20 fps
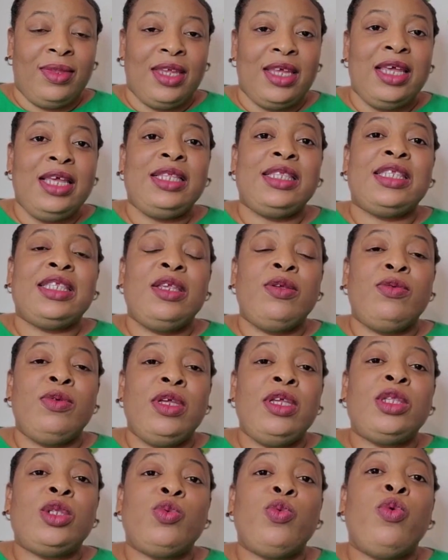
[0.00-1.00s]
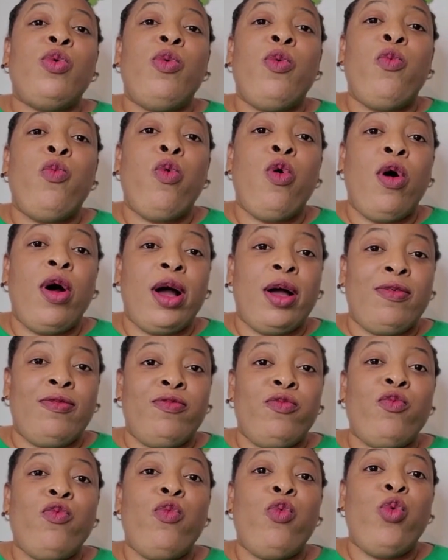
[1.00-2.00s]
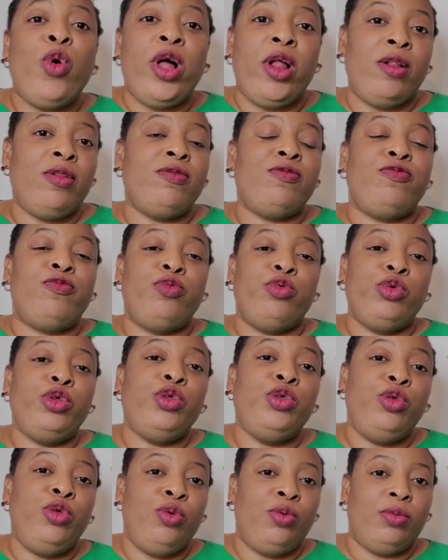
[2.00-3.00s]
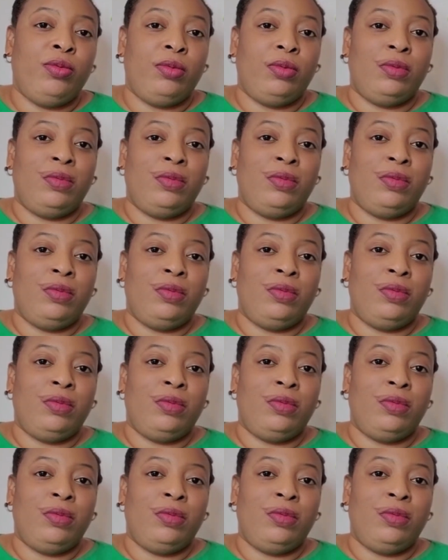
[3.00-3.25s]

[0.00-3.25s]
it will work well for you.